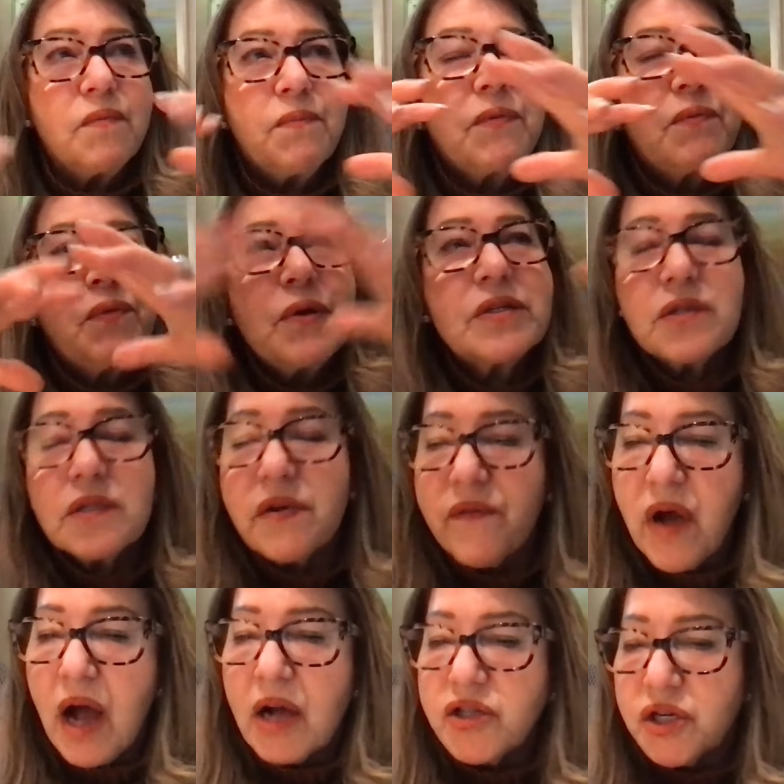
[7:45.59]
prisoners of
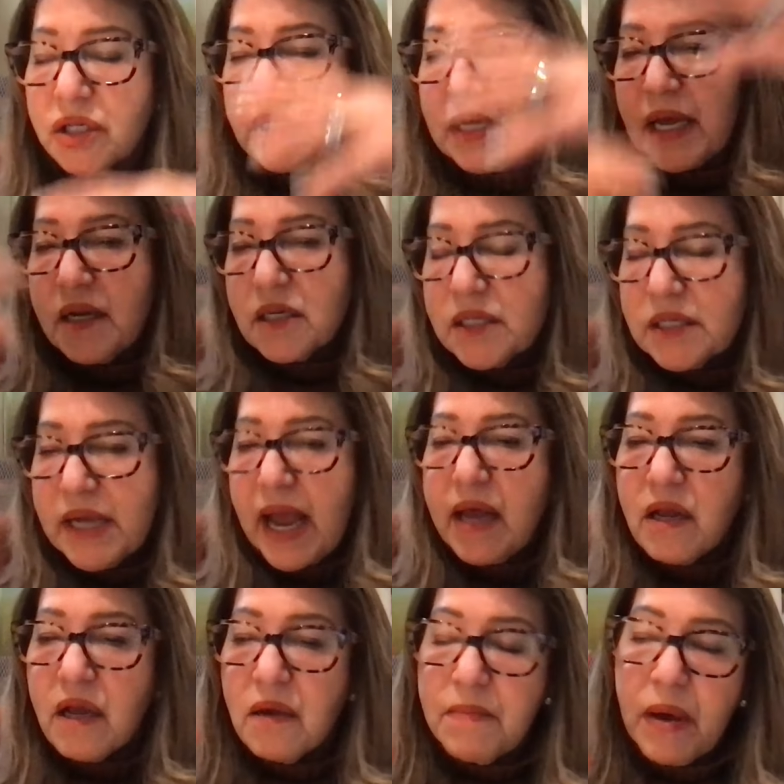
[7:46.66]
conscience in a
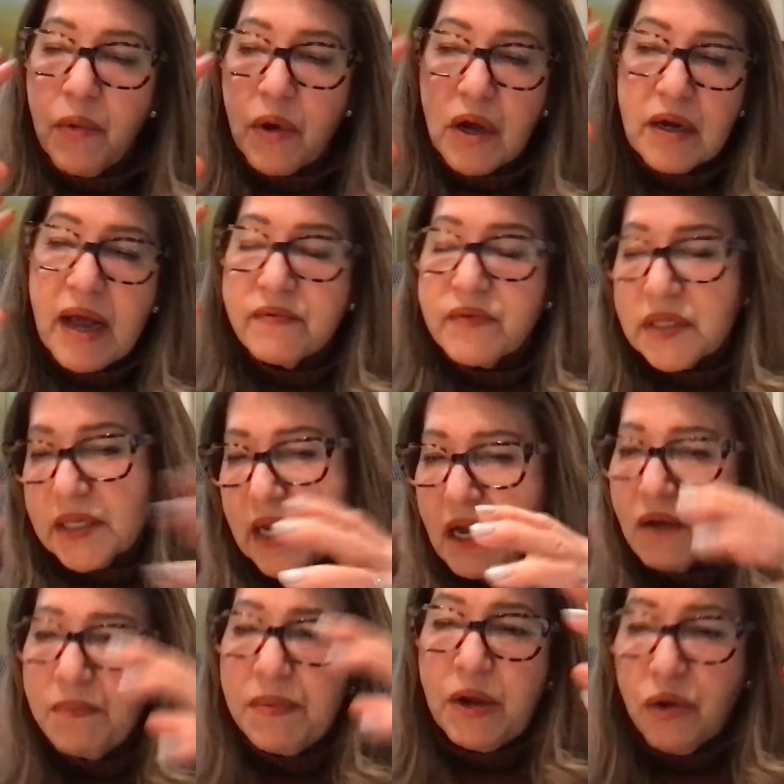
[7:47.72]
stadium, and we're going to have Sting
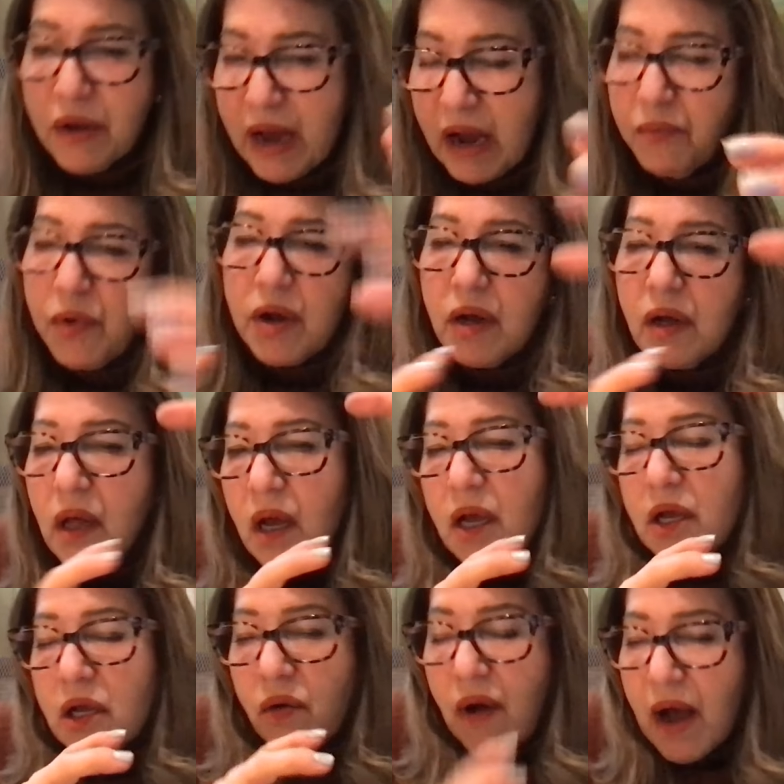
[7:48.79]
and Peter Gabriel,
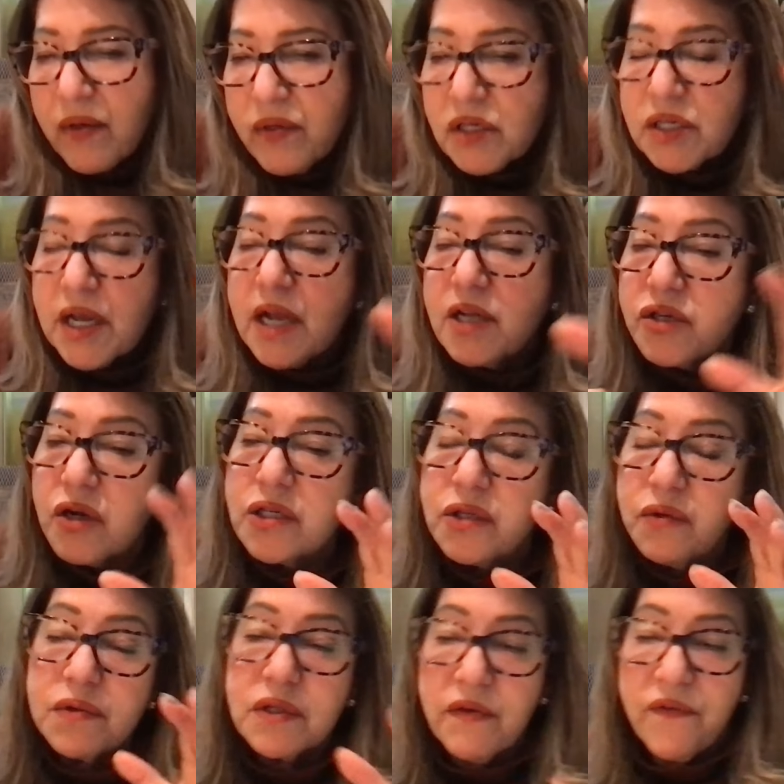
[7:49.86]
on the stage because it
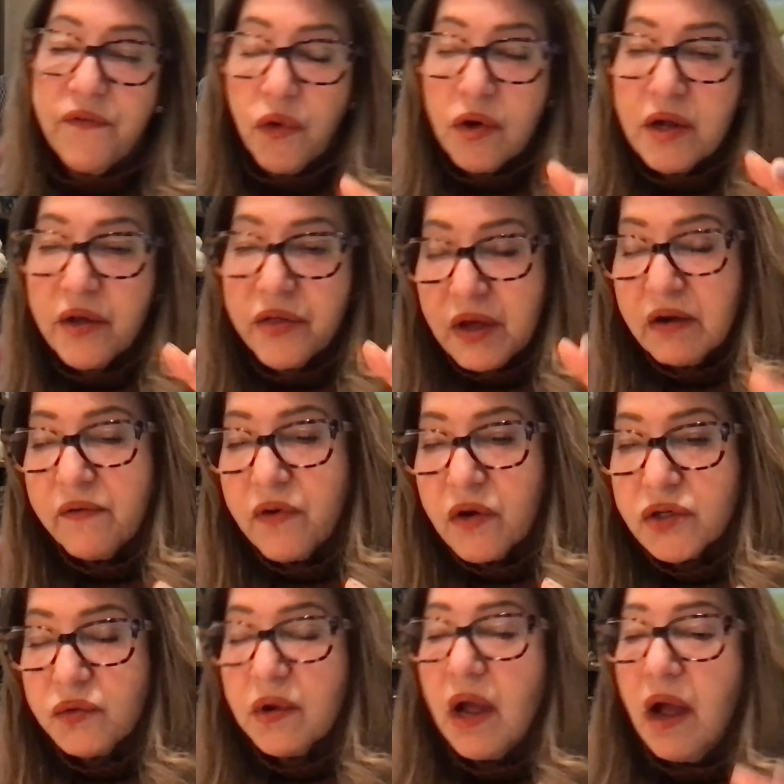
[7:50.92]
was the 40th
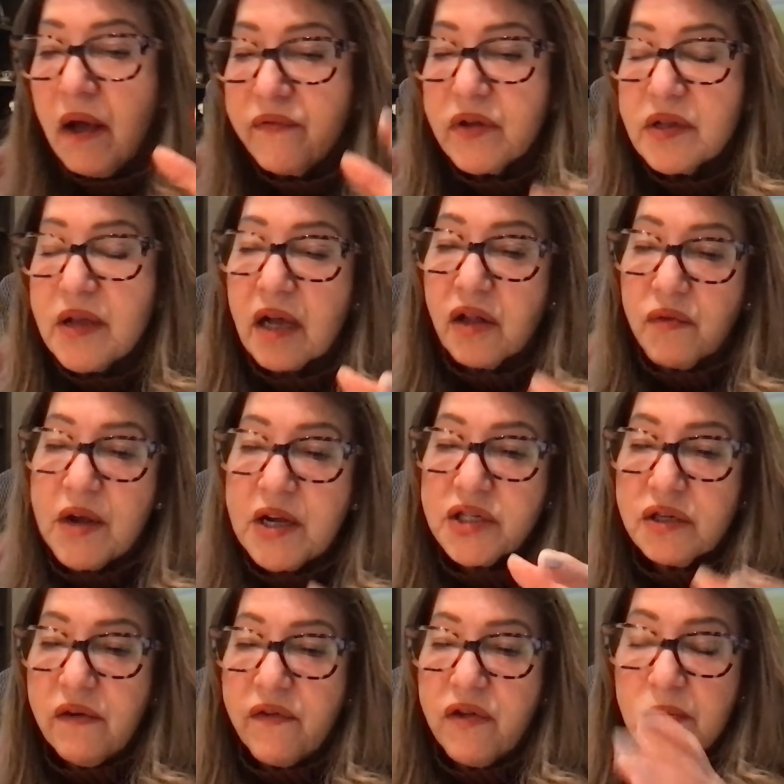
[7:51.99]
anniversary, the Declaration
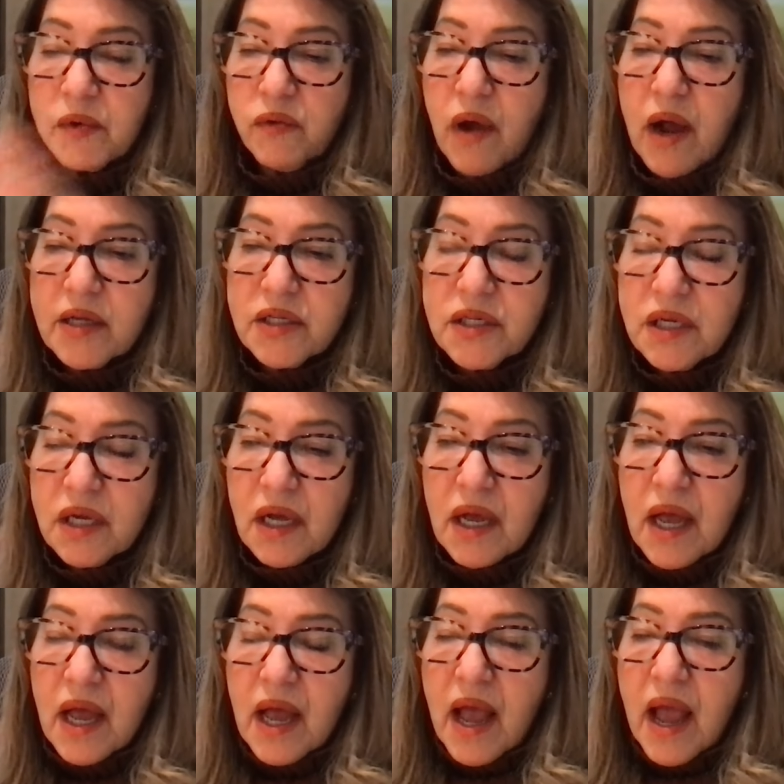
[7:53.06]
of Human Rights.
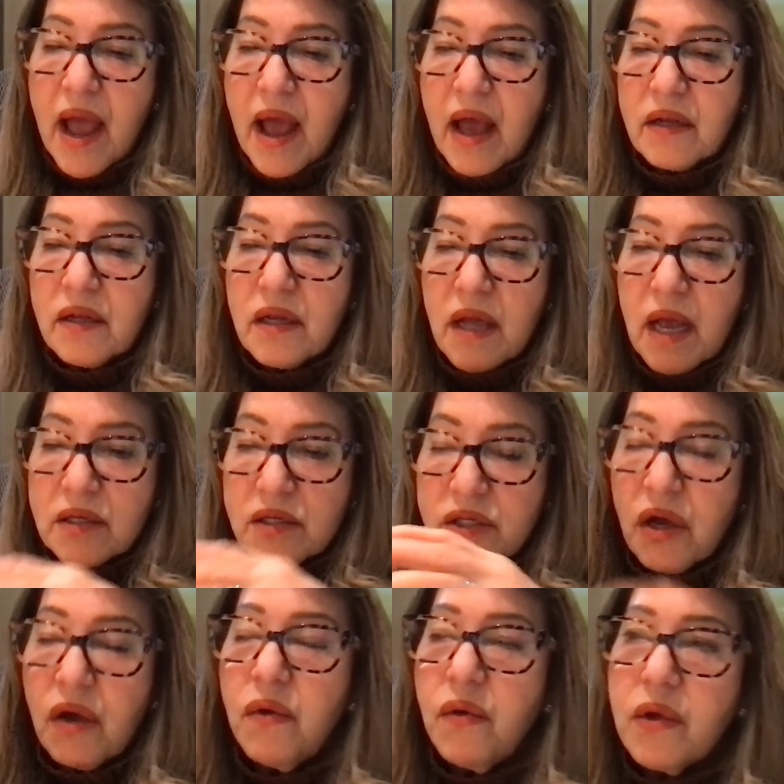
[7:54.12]
And
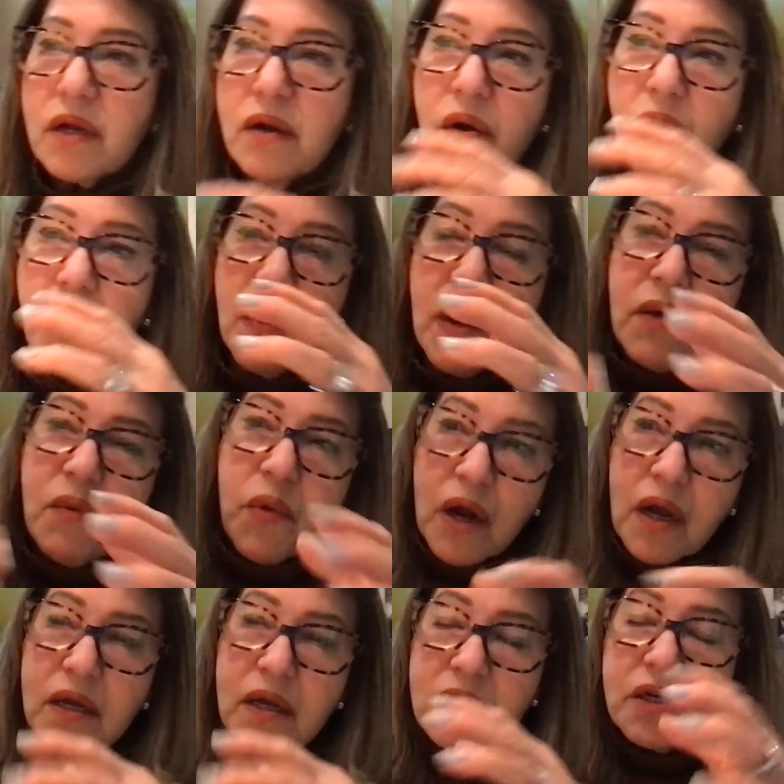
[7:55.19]
so,
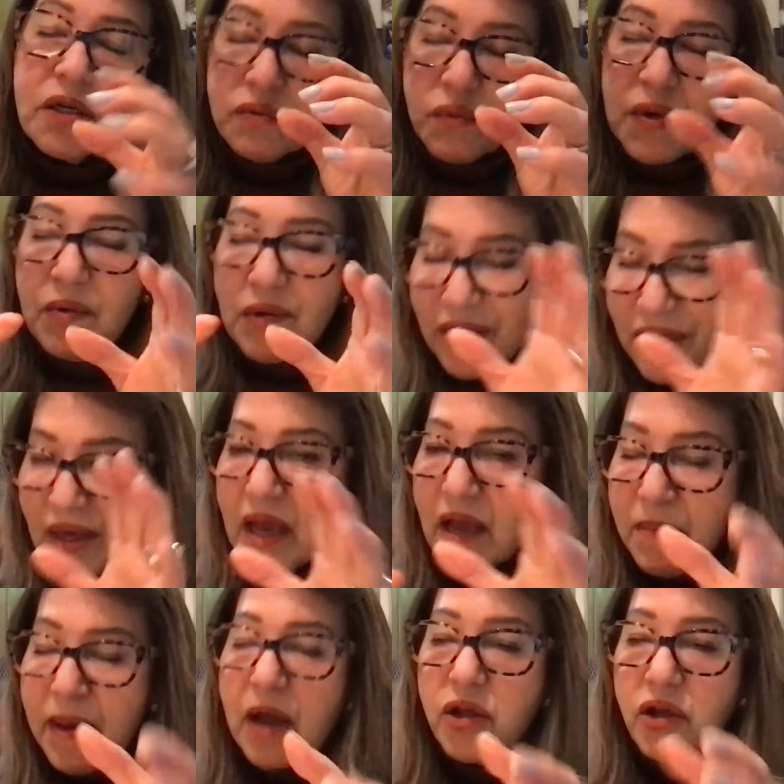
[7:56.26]
because we were thinking
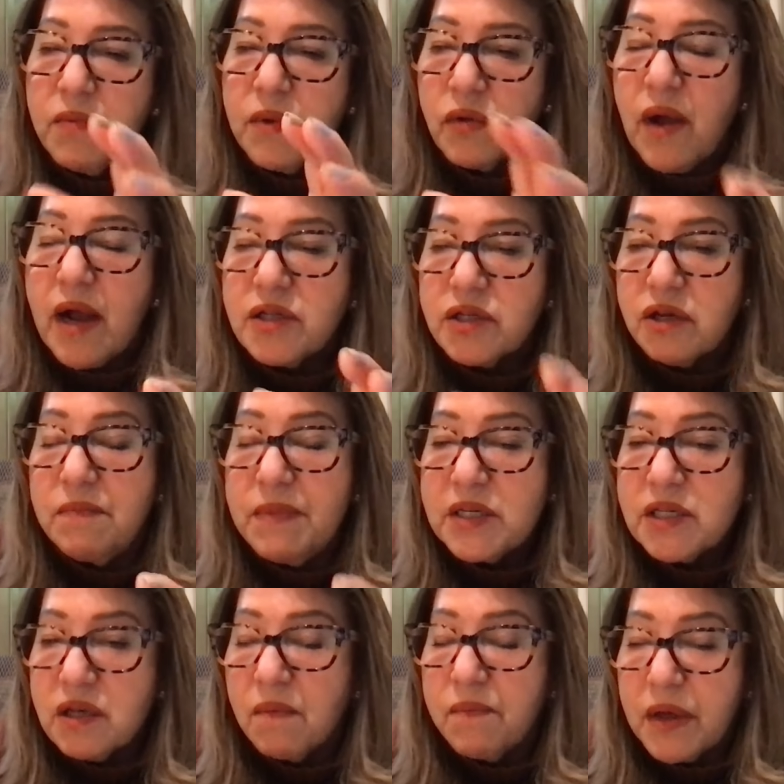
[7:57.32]
about human rights could be
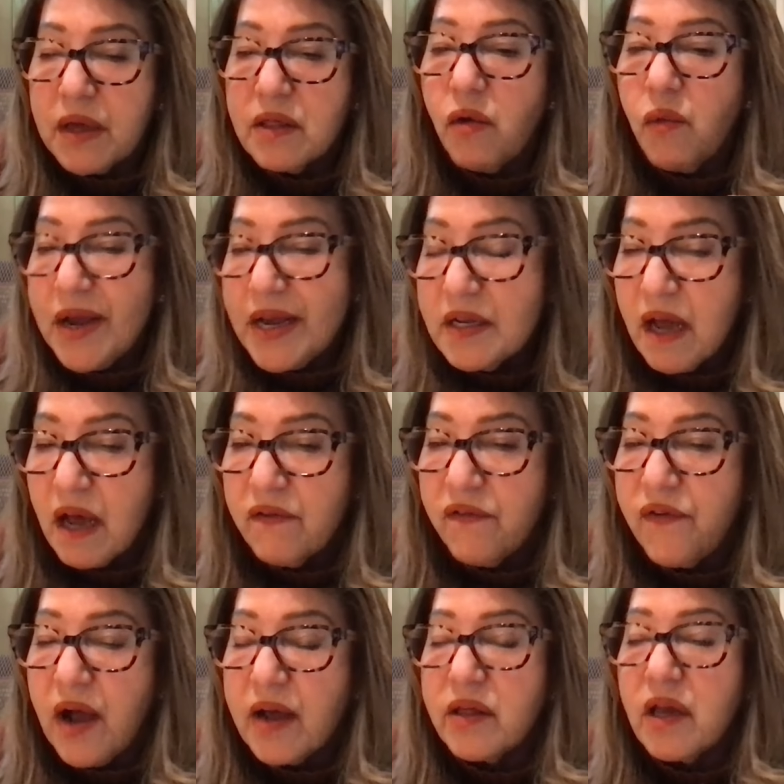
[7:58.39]
something that we
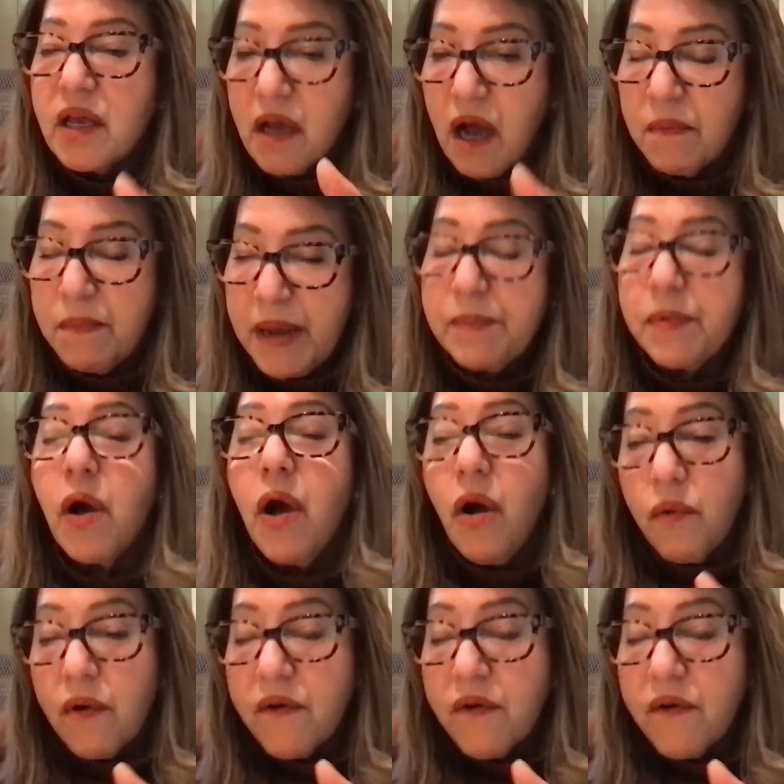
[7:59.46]
identified that young people were